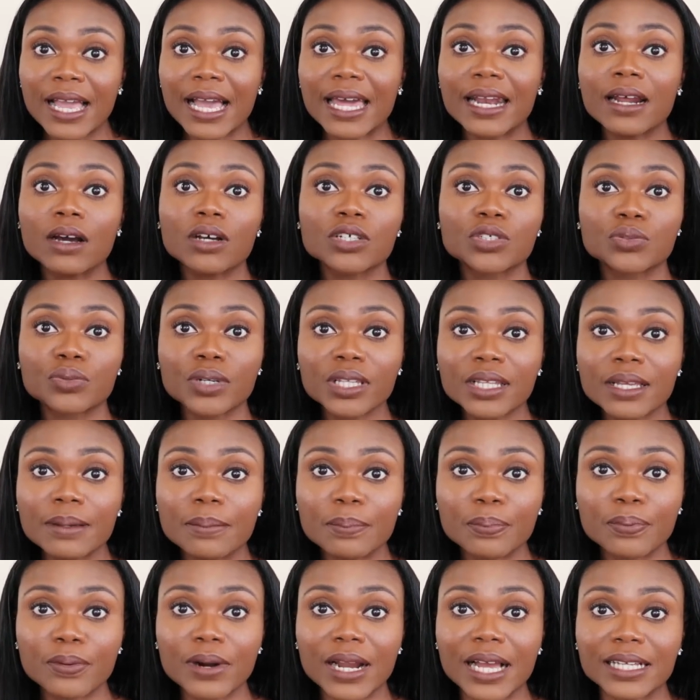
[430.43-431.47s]
and I was really
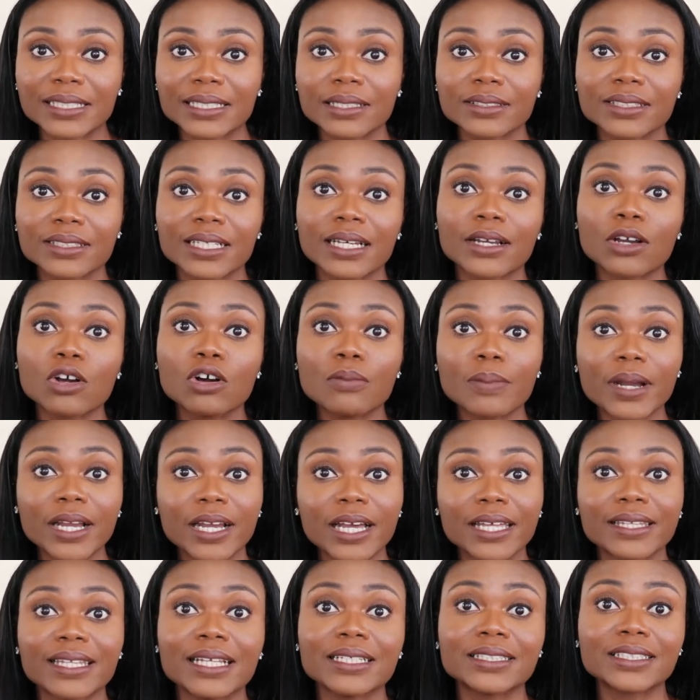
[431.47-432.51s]
impressed. I was like, oh my
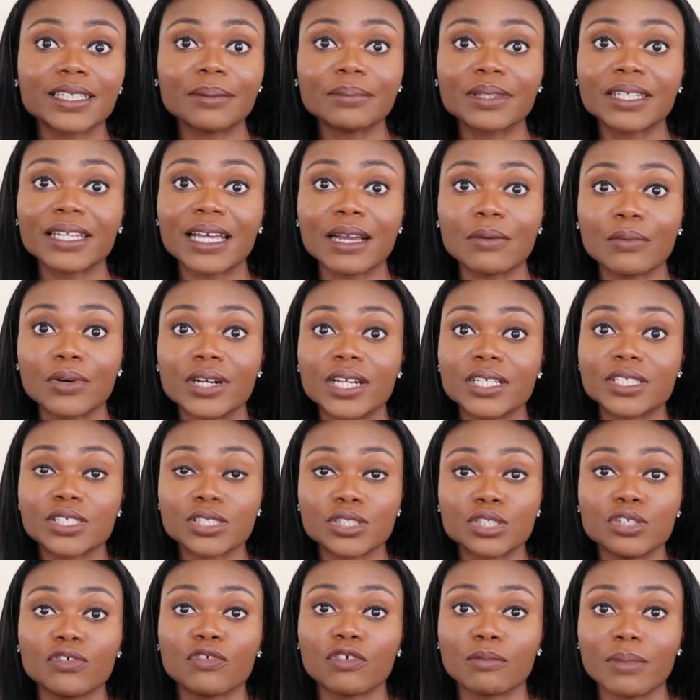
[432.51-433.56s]
god, that's something I wanted to
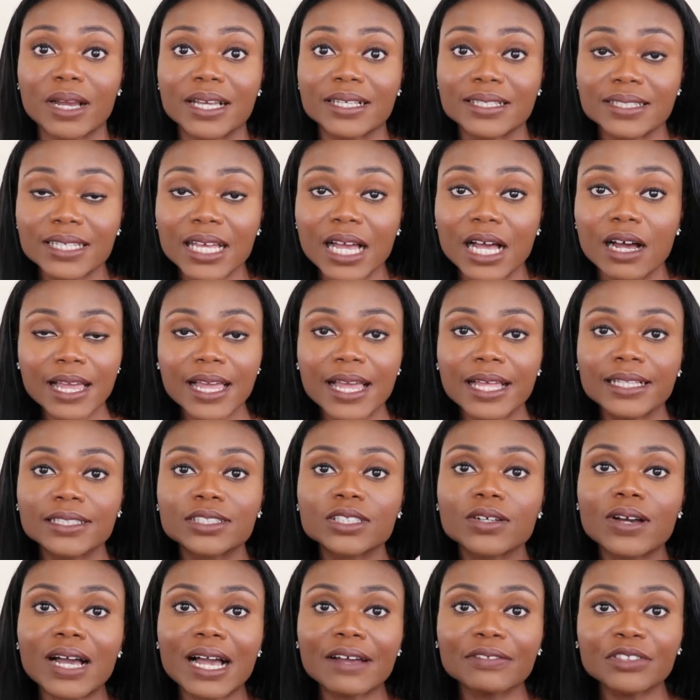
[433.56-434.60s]
do for myself. And
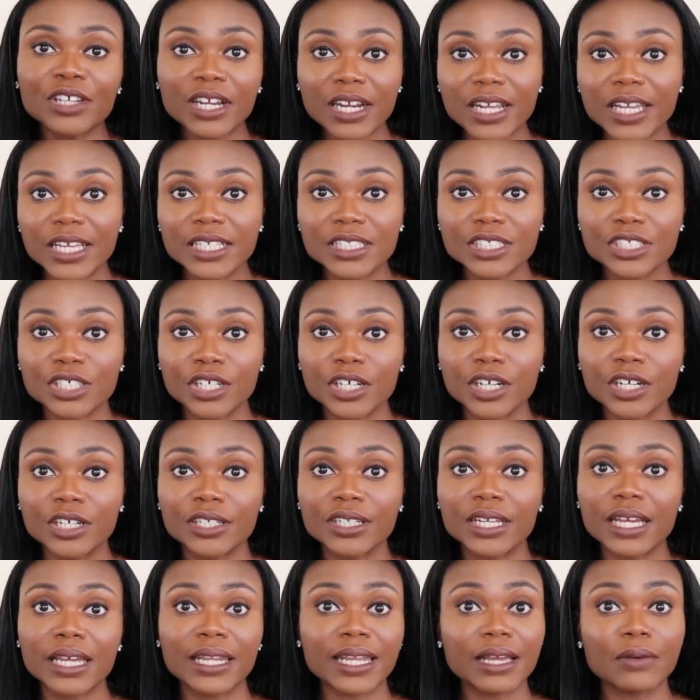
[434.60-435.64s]
so after I
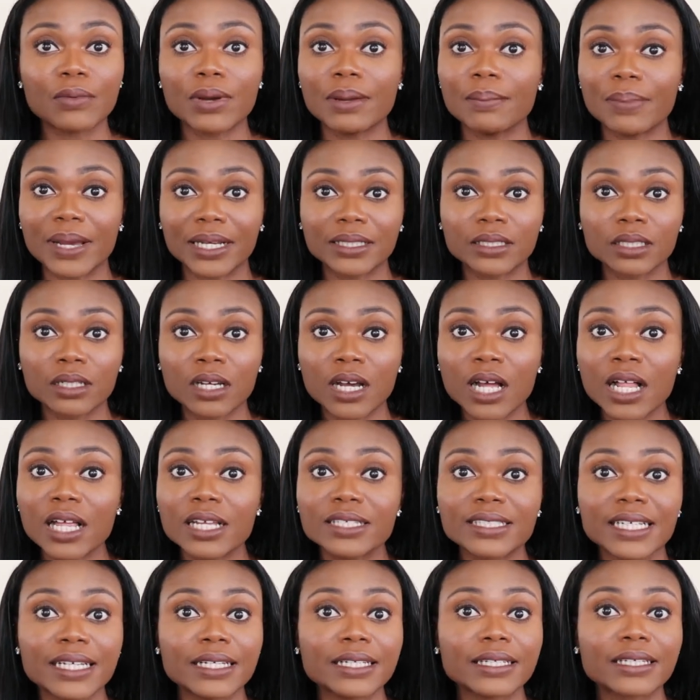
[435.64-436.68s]
interned and I went back to
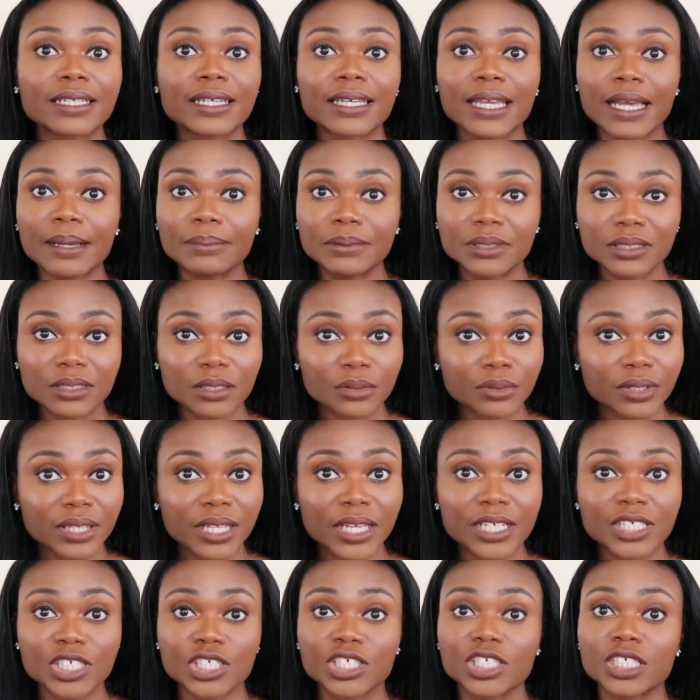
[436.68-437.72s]
college, I kept the
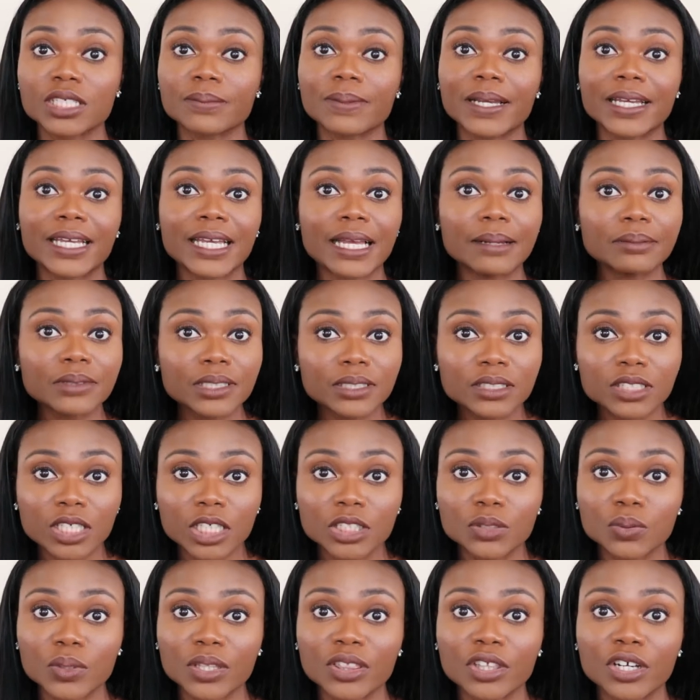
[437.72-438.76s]
relationship. I kept in
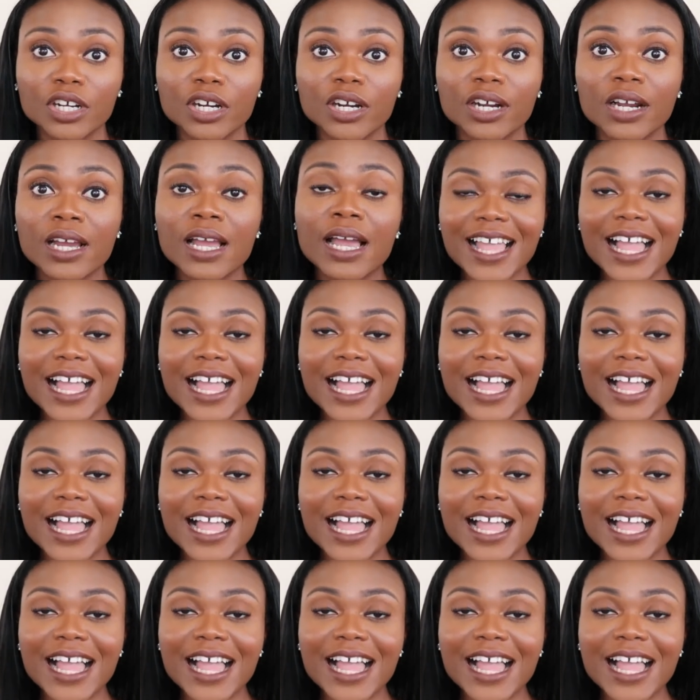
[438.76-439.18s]
touch with her.